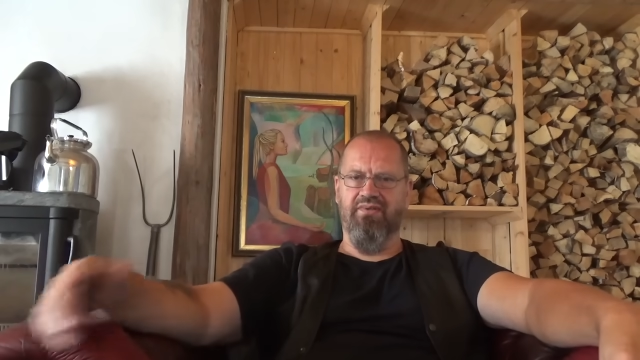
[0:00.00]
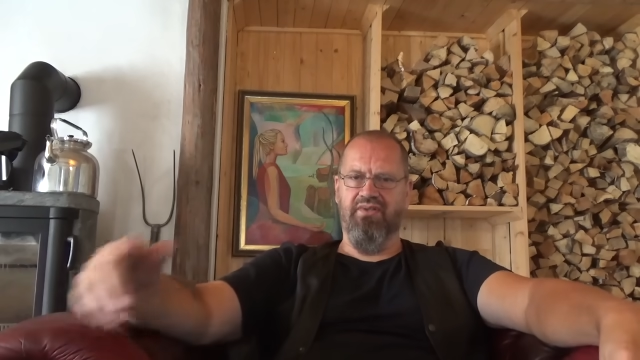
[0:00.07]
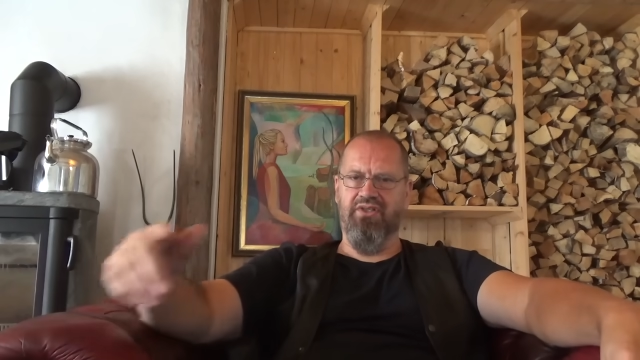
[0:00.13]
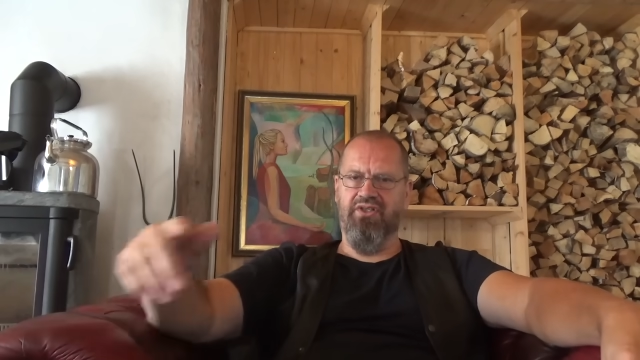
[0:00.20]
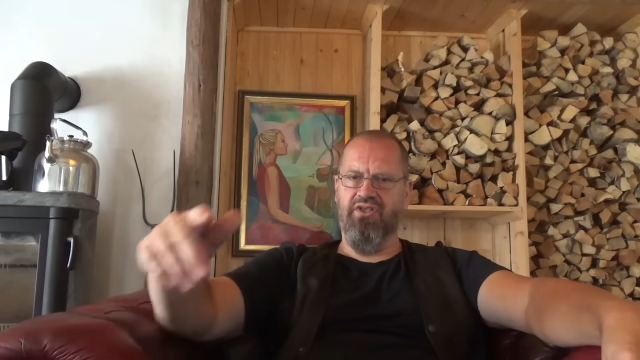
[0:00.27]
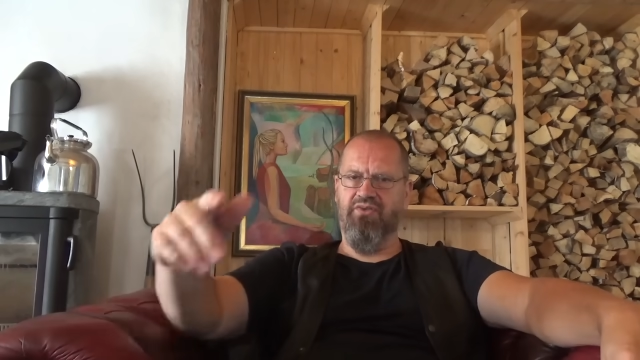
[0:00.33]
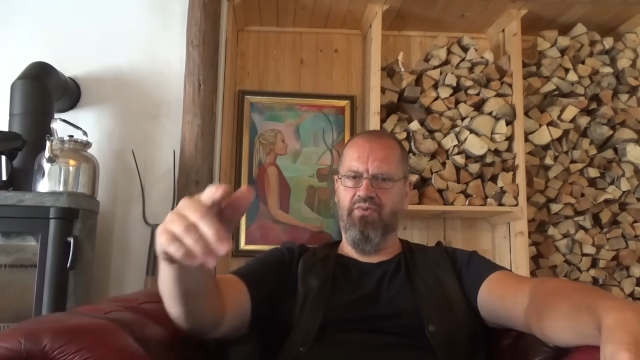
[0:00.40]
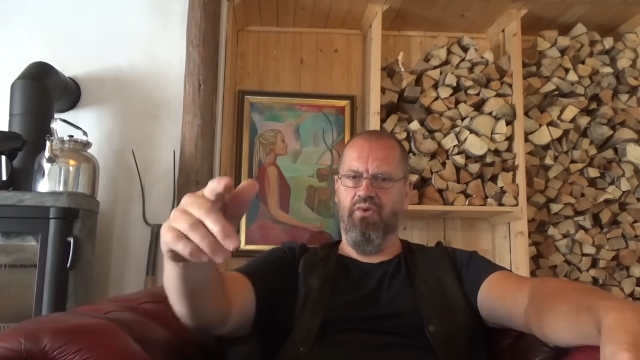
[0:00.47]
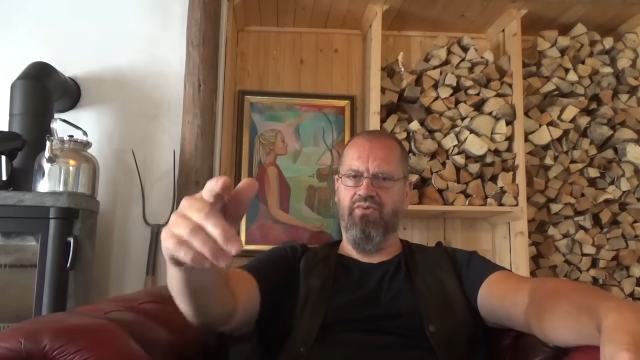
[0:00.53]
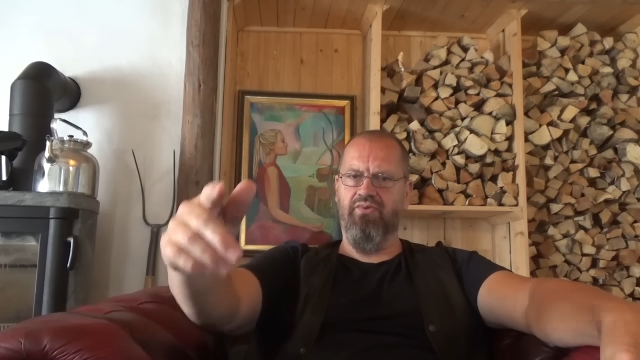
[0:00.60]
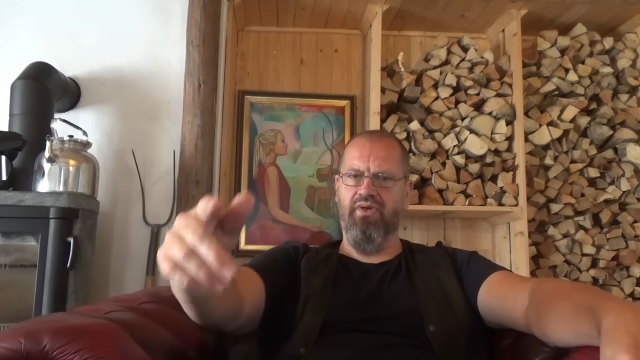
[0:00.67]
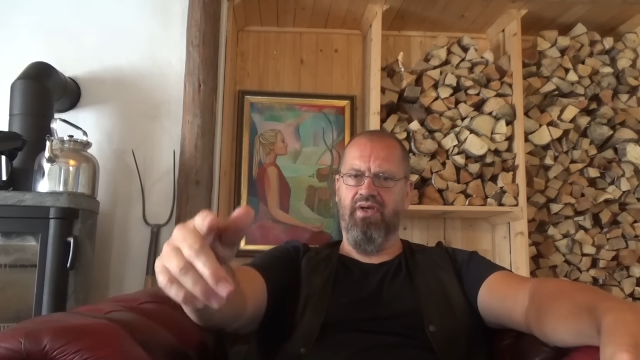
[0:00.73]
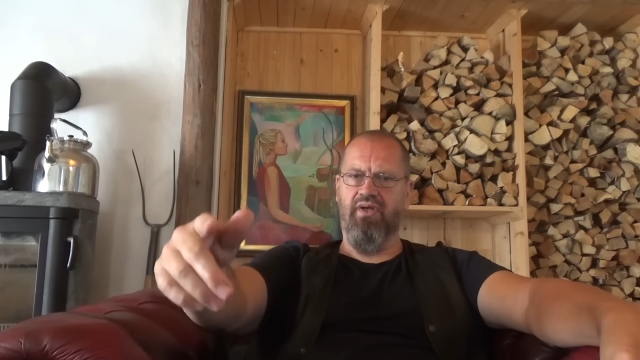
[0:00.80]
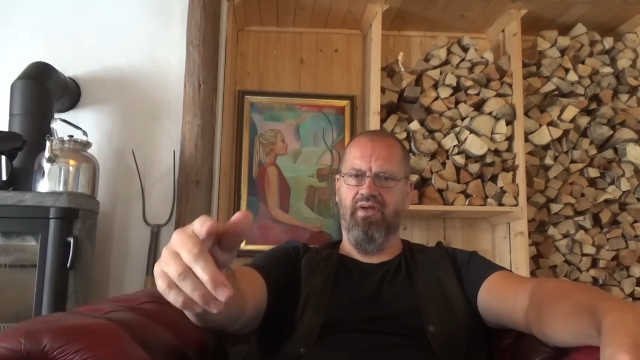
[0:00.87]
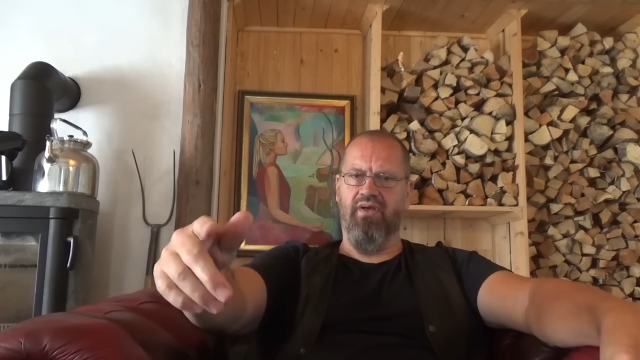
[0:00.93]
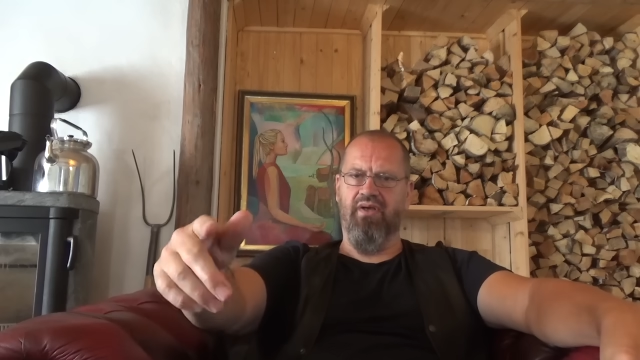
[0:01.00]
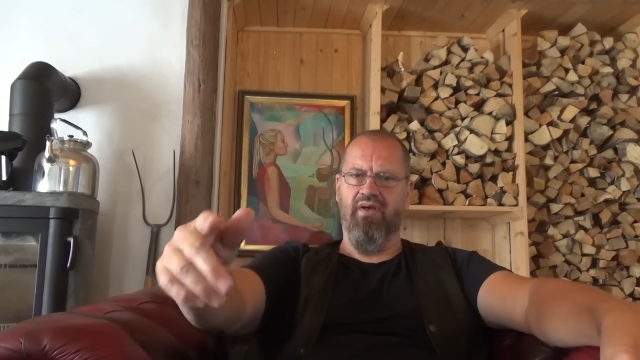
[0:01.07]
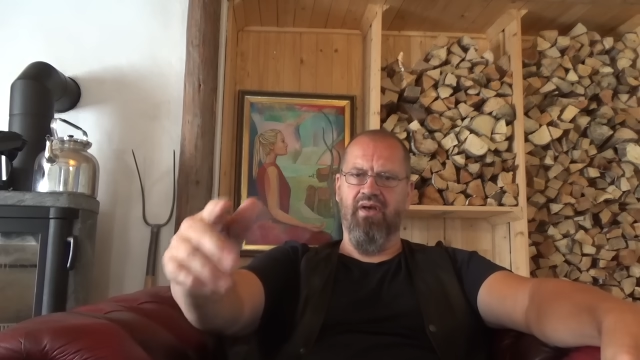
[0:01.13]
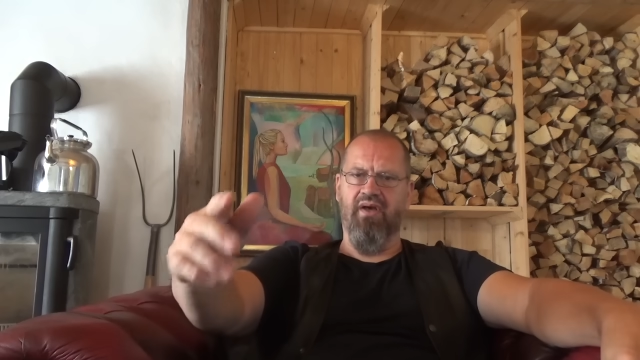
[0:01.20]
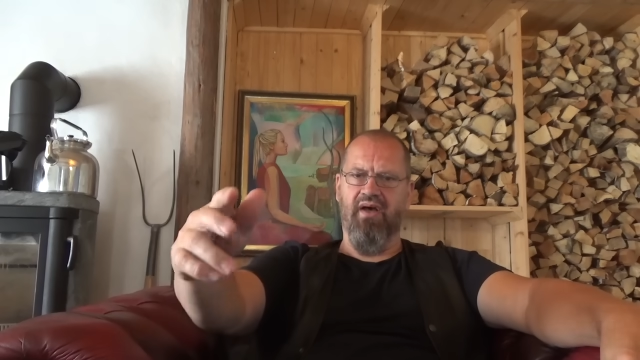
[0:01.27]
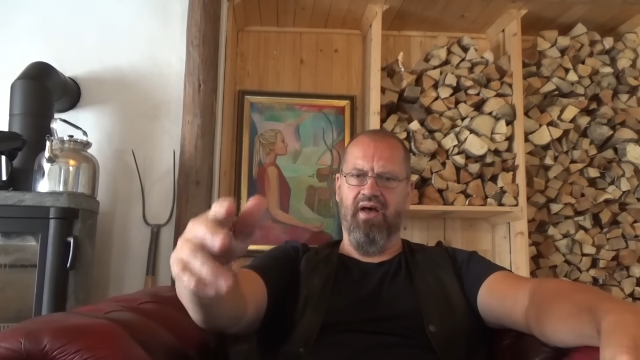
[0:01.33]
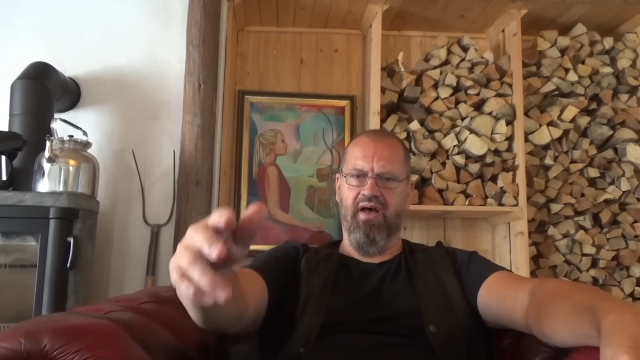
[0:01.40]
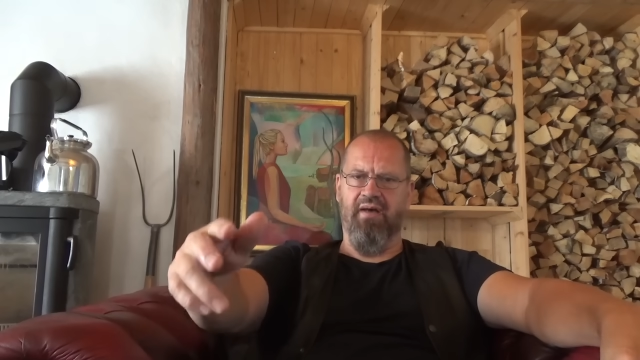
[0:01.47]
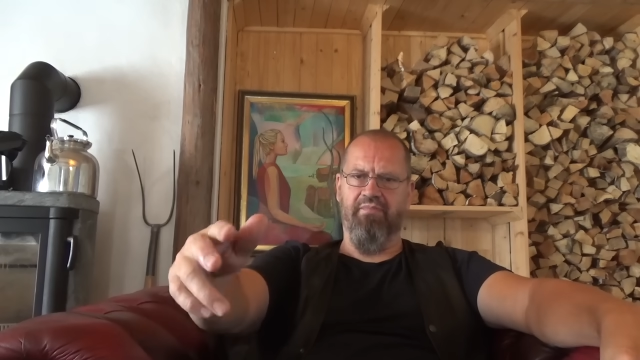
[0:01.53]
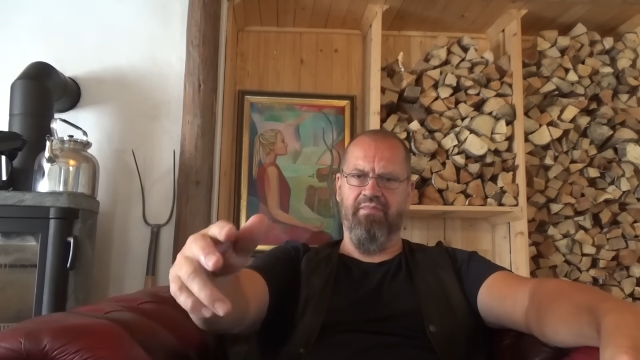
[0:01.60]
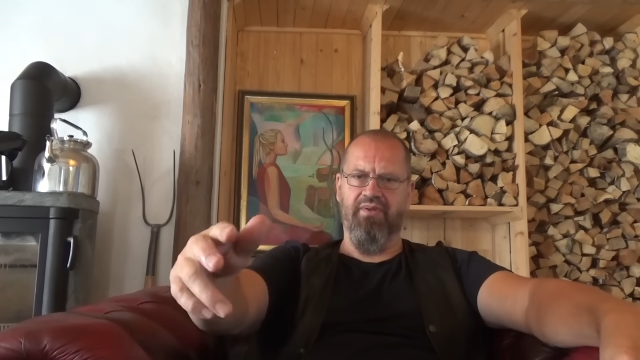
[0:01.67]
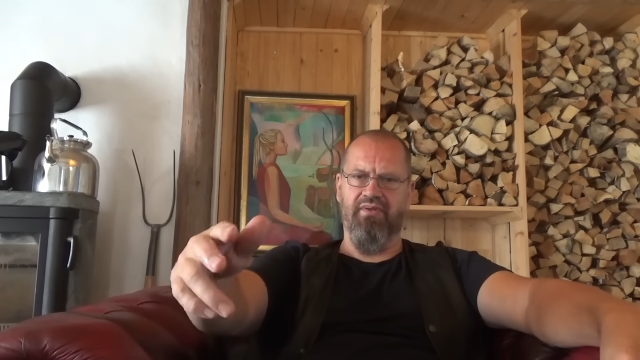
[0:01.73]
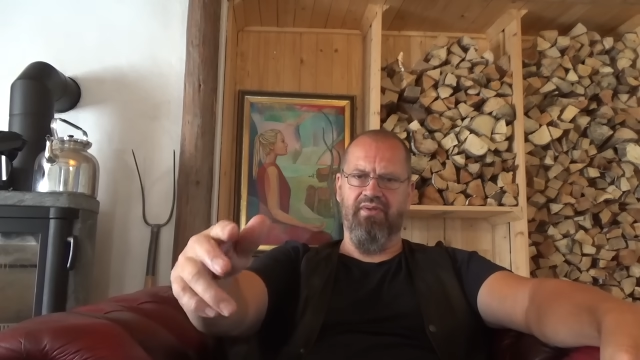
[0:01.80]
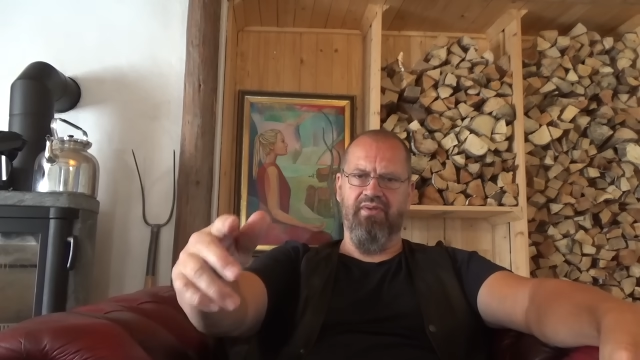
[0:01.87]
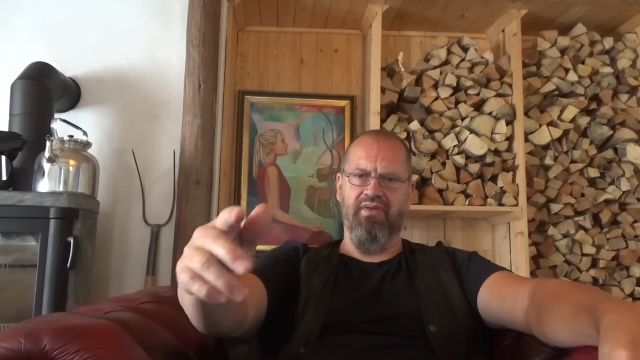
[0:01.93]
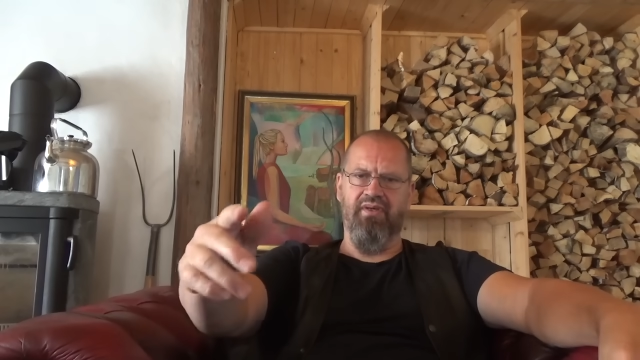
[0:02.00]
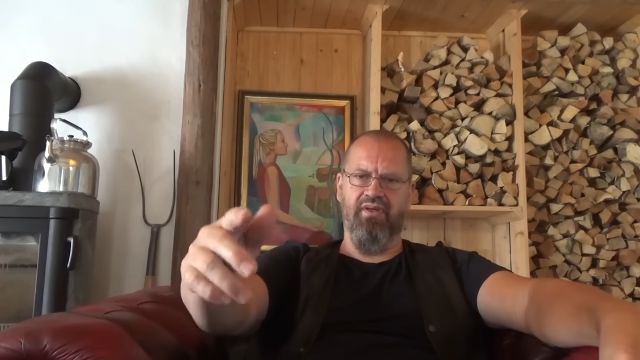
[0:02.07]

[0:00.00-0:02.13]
This is what really happened